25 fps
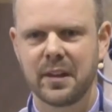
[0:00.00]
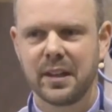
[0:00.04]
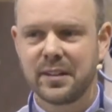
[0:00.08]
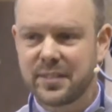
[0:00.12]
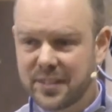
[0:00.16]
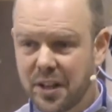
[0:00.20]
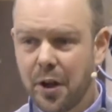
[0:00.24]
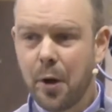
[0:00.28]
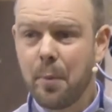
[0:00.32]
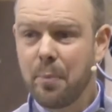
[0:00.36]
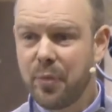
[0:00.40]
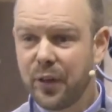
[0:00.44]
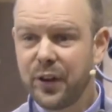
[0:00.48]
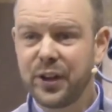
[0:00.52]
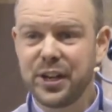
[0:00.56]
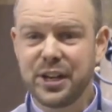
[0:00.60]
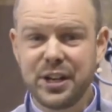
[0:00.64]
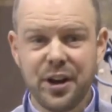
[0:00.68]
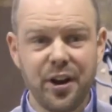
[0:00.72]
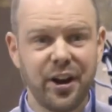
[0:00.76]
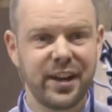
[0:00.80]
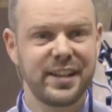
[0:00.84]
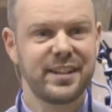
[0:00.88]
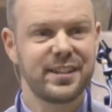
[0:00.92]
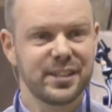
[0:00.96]
Psalm
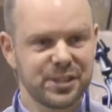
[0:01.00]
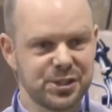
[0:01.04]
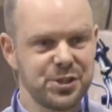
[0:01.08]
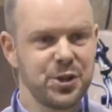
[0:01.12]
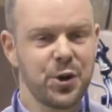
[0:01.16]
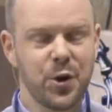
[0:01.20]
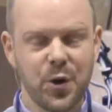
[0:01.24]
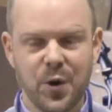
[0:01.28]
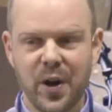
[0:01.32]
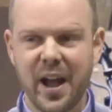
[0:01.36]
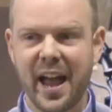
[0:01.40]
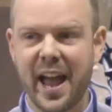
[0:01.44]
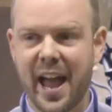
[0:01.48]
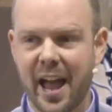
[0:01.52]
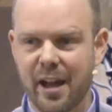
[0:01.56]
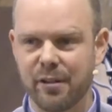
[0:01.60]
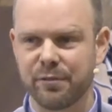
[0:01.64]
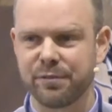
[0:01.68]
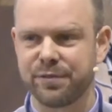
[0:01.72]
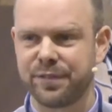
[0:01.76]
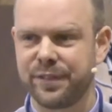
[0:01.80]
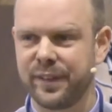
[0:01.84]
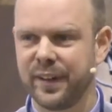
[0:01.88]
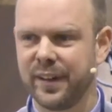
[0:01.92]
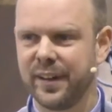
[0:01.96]
39 does not
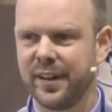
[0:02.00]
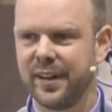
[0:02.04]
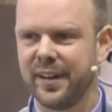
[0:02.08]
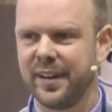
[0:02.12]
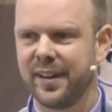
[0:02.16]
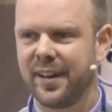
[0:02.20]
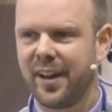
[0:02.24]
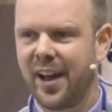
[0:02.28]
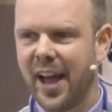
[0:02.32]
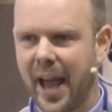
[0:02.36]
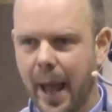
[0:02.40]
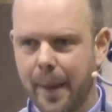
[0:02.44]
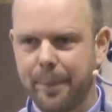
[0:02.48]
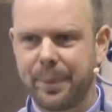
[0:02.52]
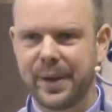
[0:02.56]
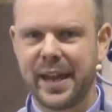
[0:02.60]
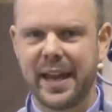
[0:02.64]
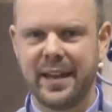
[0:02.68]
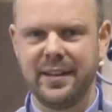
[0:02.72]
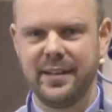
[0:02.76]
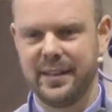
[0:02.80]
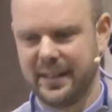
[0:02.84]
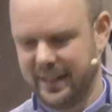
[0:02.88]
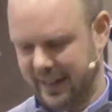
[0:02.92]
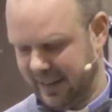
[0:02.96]
have a happy
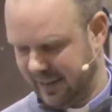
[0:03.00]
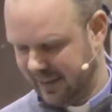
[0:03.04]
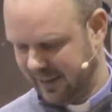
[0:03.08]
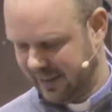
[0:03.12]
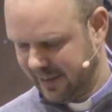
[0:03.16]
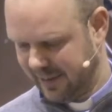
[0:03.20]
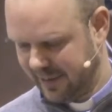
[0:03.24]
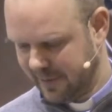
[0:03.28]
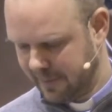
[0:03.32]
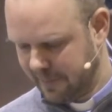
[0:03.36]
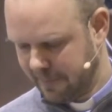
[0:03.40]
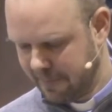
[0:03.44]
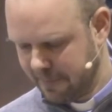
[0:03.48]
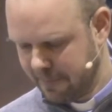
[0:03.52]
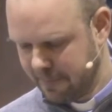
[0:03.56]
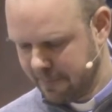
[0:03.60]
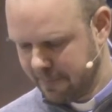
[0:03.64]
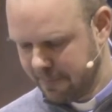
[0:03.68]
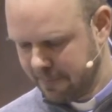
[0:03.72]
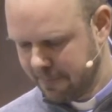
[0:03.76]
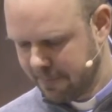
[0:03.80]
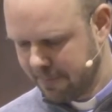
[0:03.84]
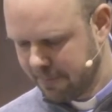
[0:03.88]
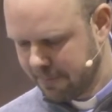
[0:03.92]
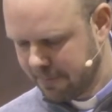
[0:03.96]
ending.
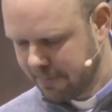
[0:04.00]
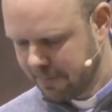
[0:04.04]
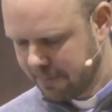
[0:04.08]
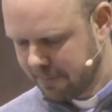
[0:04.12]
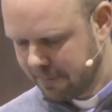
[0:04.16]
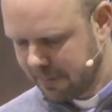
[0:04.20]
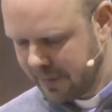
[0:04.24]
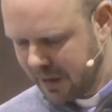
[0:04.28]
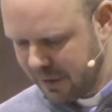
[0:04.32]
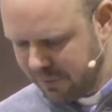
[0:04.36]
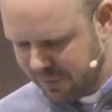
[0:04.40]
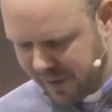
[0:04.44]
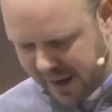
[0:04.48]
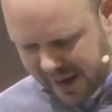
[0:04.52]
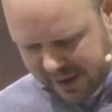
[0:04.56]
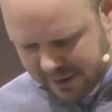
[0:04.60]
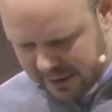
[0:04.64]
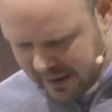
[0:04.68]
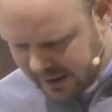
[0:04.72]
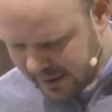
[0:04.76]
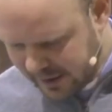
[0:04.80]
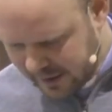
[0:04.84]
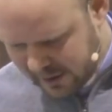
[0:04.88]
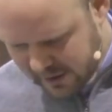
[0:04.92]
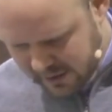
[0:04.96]
In fact,
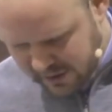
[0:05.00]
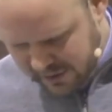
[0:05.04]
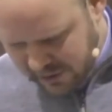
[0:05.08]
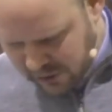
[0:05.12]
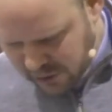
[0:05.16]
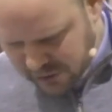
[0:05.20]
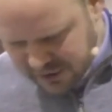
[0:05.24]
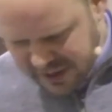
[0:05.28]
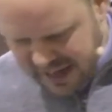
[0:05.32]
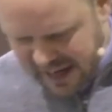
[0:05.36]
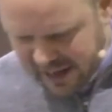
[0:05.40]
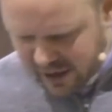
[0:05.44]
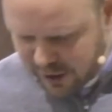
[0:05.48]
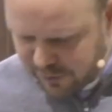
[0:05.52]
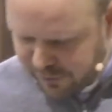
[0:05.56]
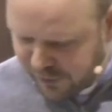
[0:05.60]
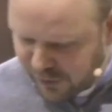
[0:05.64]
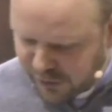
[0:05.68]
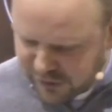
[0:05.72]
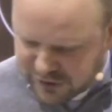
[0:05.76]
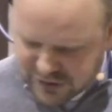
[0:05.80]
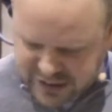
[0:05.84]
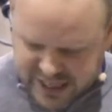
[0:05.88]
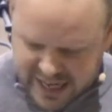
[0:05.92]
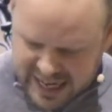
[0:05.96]
Look down at
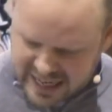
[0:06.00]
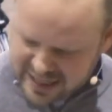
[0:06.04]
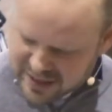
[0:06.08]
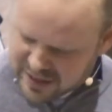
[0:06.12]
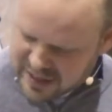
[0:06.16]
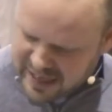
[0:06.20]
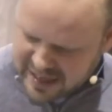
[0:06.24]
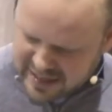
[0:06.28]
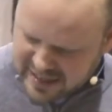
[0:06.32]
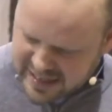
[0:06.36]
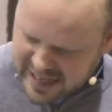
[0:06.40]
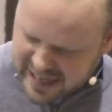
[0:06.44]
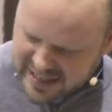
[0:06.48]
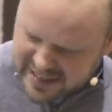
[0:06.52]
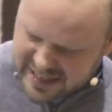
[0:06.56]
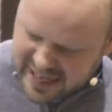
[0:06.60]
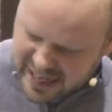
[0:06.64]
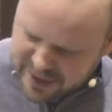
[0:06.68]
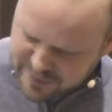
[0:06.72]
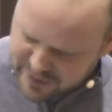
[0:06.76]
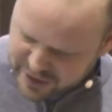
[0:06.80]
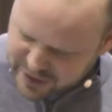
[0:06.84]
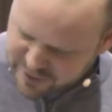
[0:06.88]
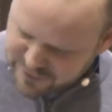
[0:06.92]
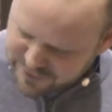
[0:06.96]
verse 10. D- D-
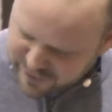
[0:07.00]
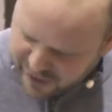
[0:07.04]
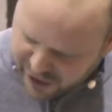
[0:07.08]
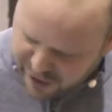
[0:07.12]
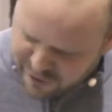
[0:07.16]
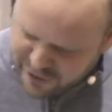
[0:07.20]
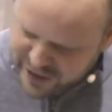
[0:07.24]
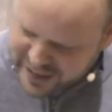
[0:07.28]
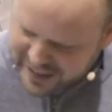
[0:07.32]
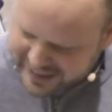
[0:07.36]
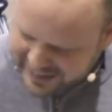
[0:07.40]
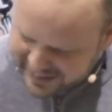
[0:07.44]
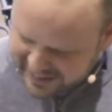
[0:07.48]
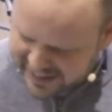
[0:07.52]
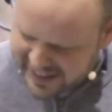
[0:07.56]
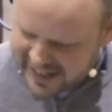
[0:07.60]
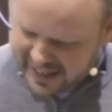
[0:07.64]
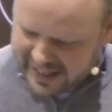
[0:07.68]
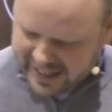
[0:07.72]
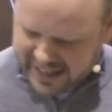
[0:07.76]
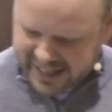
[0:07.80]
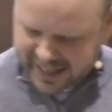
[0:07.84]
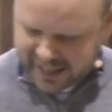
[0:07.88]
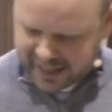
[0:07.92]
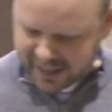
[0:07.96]
David is very
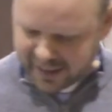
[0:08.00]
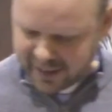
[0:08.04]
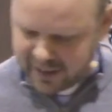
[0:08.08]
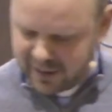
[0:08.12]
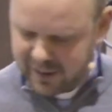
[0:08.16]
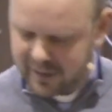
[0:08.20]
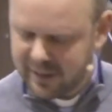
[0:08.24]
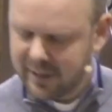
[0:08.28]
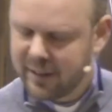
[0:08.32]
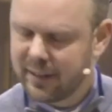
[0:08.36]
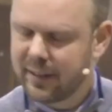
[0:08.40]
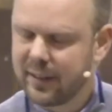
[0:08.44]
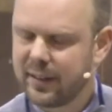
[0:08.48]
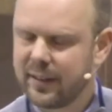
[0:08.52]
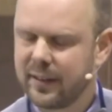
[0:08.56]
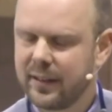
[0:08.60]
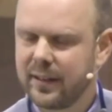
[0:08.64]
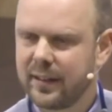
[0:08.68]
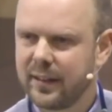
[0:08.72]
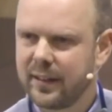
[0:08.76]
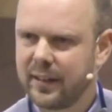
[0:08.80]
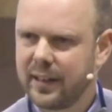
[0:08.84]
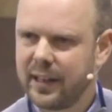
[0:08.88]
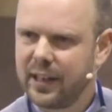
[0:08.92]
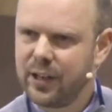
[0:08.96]
clear here
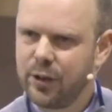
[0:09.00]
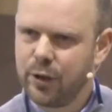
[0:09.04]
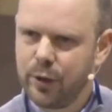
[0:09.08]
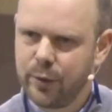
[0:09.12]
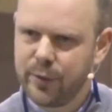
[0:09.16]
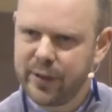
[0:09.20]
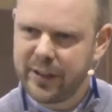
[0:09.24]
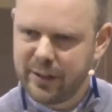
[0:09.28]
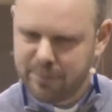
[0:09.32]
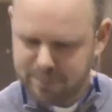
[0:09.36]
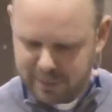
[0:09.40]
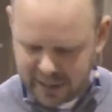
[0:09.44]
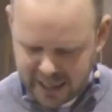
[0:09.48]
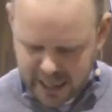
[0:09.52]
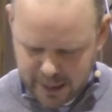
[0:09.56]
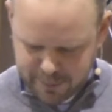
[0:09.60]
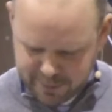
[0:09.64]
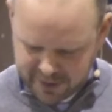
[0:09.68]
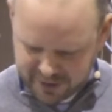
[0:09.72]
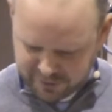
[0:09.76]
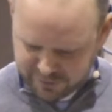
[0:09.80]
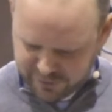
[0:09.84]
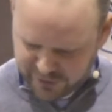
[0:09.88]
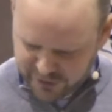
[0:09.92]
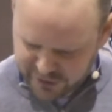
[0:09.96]
in who he's
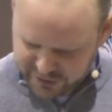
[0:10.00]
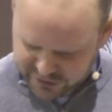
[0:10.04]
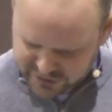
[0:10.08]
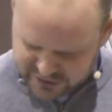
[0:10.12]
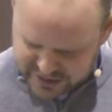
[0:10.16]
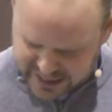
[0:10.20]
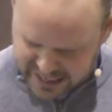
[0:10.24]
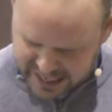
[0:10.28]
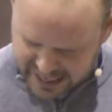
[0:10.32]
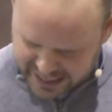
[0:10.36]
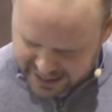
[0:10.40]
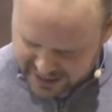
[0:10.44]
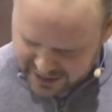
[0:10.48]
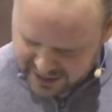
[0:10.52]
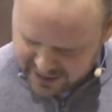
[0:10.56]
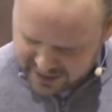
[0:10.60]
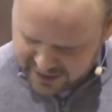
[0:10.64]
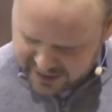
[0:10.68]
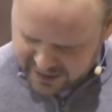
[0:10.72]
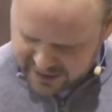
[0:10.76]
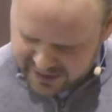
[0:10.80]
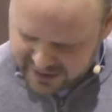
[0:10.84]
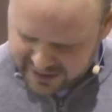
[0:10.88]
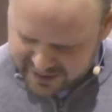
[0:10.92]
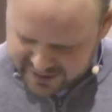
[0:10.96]
blaming. Verse 10,
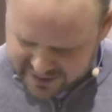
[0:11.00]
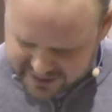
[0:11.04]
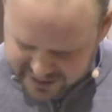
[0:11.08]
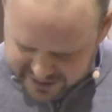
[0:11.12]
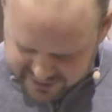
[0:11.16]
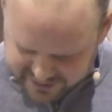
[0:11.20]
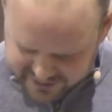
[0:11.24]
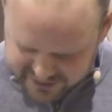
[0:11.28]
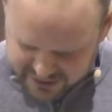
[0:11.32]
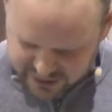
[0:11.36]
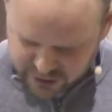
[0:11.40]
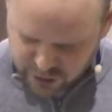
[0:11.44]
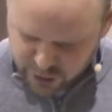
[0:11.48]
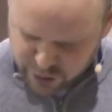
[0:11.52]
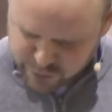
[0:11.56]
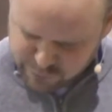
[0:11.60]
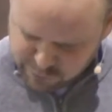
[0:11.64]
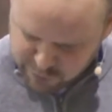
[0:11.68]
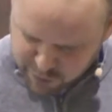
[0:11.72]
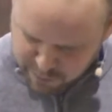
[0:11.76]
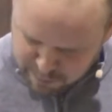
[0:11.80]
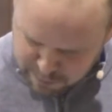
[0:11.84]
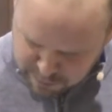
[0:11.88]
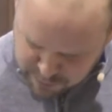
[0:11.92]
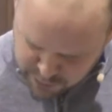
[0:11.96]
he says to God,
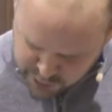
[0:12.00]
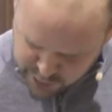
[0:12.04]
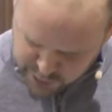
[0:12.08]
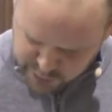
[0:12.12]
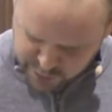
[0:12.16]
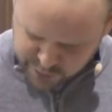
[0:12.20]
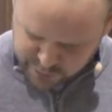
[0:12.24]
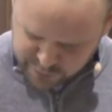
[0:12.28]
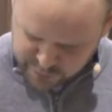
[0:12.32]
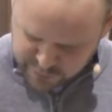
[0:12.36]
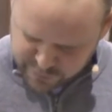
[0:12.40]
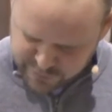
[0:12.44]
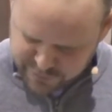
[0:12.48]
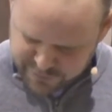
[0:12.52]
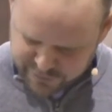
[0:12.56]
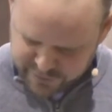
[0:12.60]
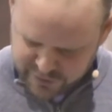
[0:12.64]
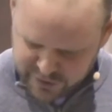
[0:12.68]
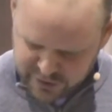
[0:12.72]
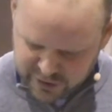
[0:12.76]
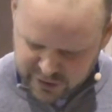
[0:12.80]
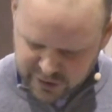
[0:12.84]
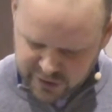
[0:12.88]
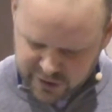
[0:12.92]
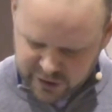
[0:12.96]
Remove
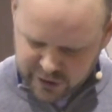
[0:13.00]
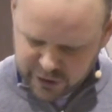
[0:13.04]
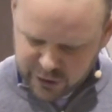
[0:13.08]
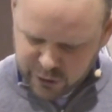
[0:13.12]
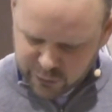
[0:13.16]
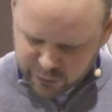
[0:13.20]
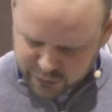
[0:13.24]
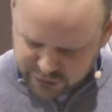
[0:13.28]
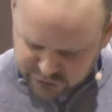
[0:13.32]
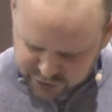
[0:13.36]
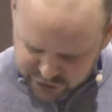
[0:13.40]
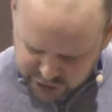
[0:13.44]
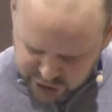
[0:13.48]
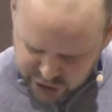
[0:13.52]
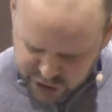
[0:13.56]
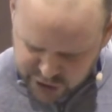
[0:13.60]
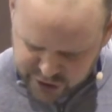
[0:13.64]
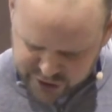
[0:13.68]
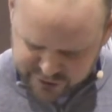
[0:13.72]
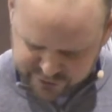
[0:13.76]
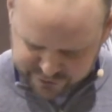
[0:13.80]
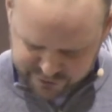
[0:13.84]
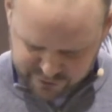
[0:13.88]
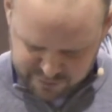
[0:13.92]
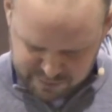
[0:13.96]
your
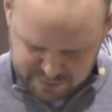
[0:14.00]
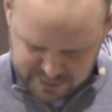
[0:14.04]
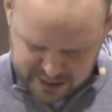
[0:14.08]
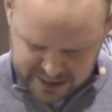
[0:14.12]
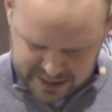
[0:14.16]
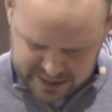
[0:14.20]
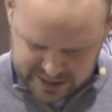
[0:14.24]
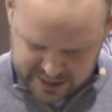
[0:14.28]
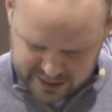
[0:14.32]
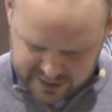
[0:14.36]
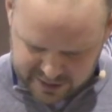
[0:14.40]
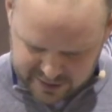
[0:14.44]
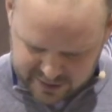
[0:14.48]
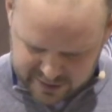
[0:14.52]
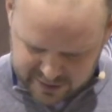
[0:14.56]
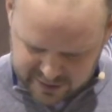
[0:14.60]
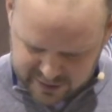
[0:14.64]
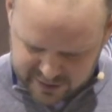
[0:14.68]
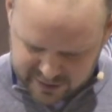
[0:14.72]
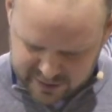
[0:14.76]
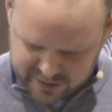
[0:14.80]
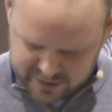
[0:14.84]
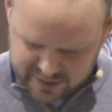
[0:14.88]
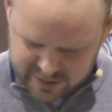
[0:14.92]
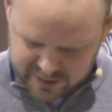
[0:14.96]
scourge from me.
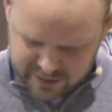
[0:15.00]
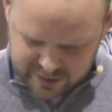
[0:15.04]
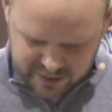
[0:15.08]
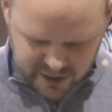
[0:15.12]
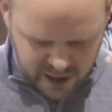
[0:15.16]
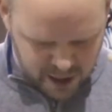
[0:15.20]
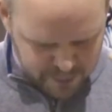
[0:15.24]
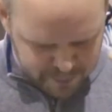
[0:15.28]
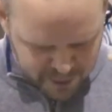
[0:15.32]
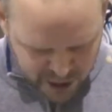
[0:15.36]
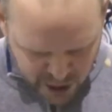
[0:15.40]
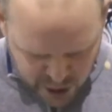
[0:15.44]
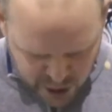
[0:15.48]
I'm